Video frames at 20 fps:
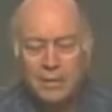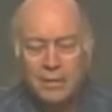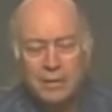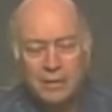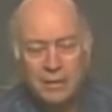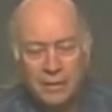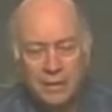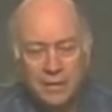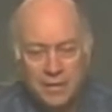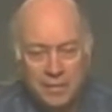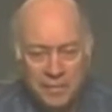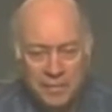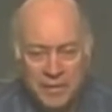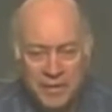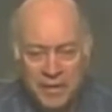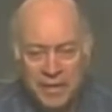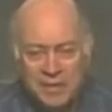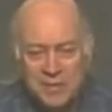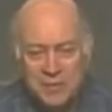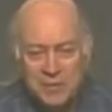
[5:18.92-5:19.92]
And it
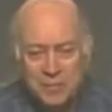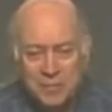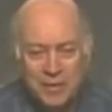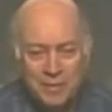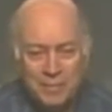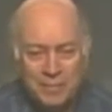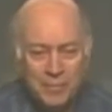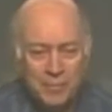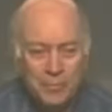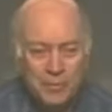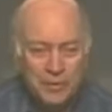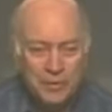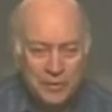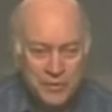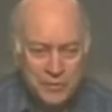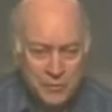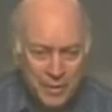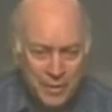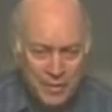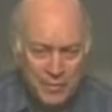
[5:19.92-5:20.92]
has to be able to work its
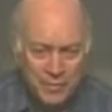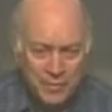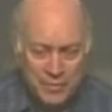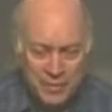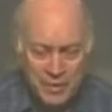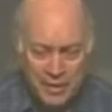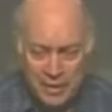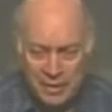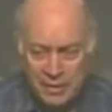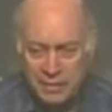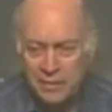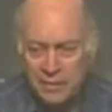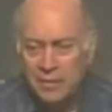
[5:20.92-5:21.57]
way through that